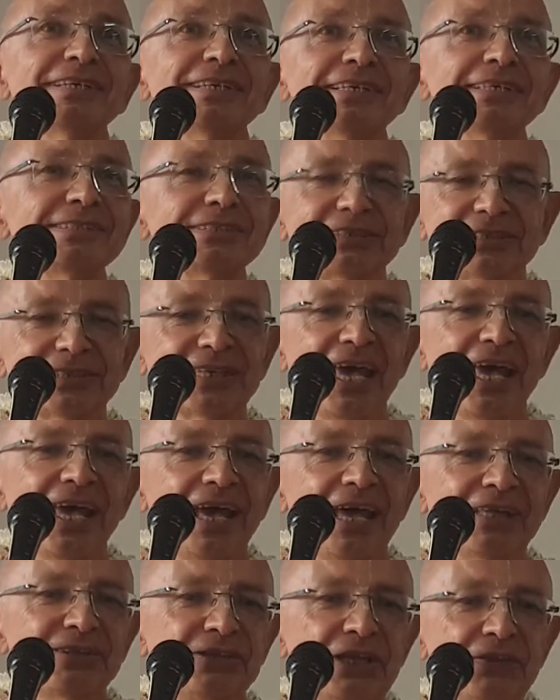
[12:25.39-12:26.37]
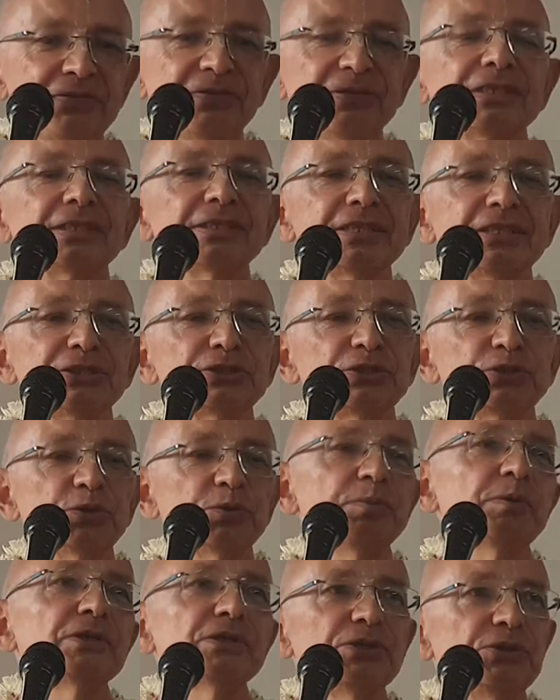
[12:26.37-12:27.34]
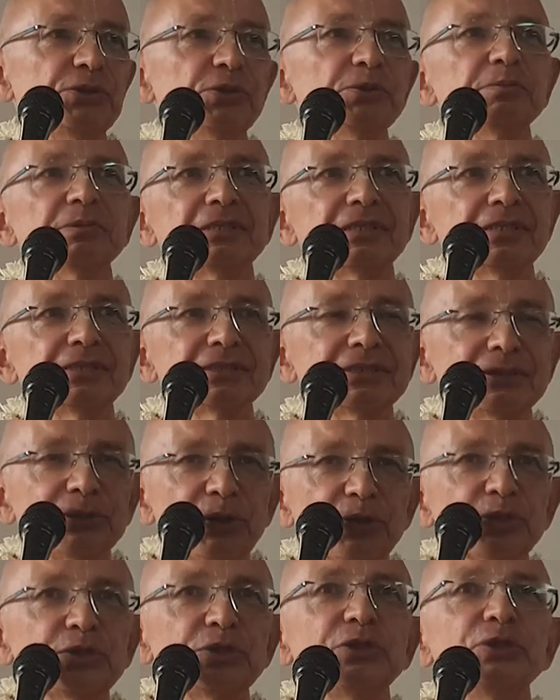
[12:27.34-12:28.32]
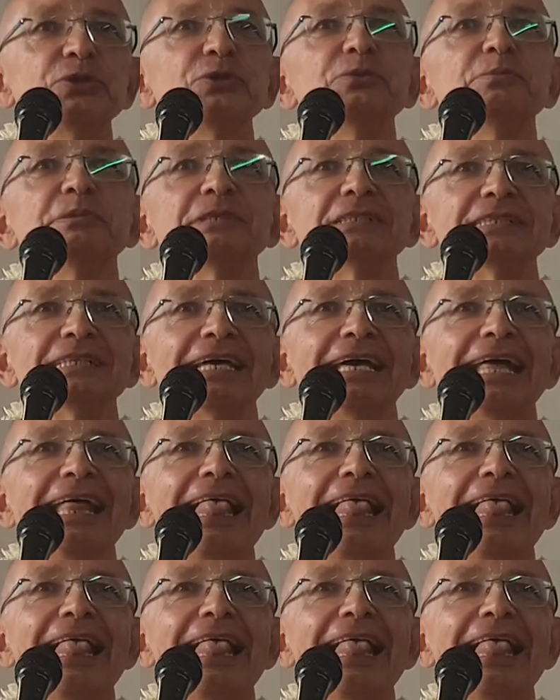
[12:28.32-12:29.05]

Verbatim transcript: It's definitely superhuman. It's not human.